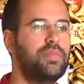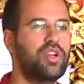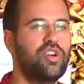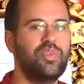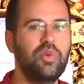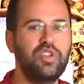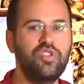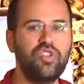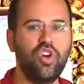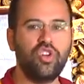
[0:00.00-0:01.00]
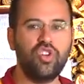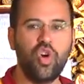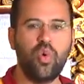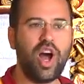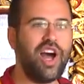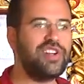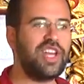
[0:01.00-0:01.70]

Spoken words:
because we do not know other